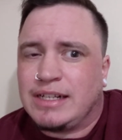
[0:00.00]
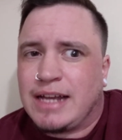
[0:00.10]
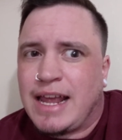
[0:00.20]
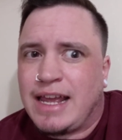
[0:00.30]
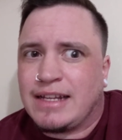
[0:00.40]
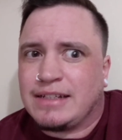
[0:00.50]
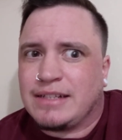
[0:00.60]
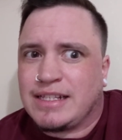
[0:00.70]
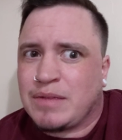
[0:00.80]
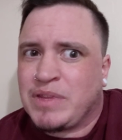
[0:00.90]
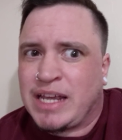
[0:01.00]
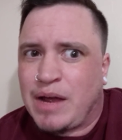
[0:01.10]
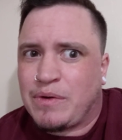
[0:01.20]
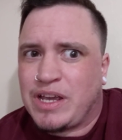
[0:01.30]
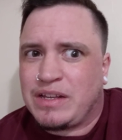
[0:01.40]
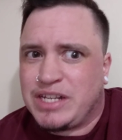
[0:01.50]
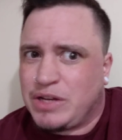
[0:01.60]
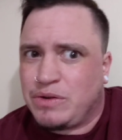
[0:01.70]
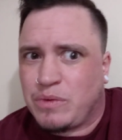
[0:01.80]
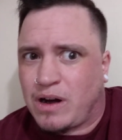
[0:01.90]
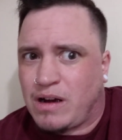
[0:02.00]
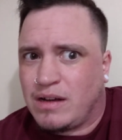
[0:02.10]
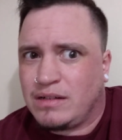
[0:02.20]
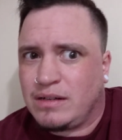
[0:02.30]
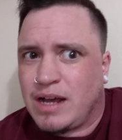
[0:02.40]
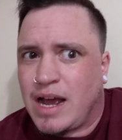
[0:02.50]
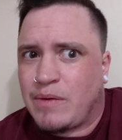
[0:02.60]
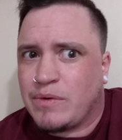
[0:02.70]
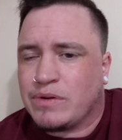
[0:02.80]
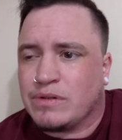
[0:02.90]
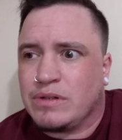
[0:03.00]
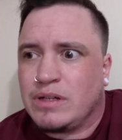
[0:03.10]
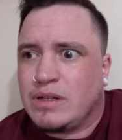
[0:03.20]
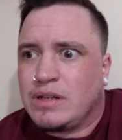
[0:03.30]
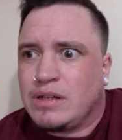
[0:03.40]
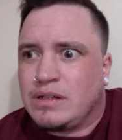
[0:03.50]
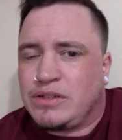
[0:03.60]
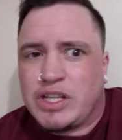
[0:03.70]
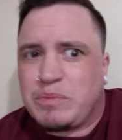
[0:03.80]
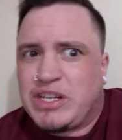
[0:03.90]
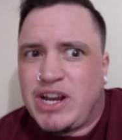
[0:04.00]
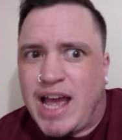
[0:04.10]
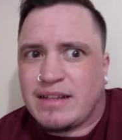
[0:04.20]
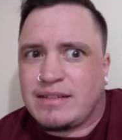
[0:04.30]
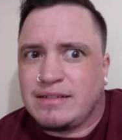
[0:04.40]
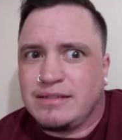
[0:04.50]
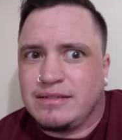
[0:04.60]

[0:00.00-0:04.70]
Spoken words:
And that's something I will continue to work on. I will just be Jax.